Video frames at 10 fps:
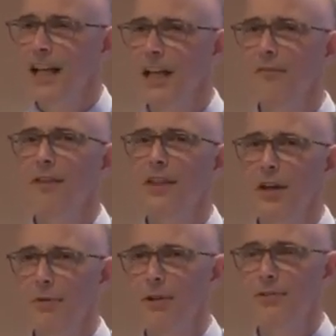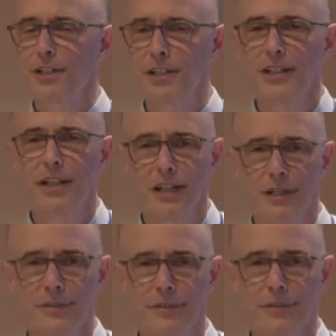even though I read a lot
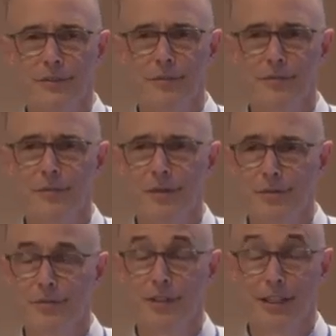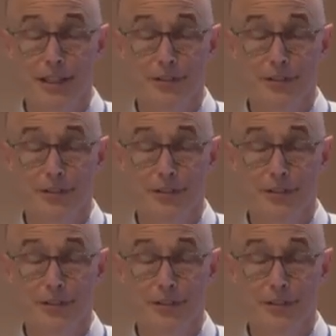of really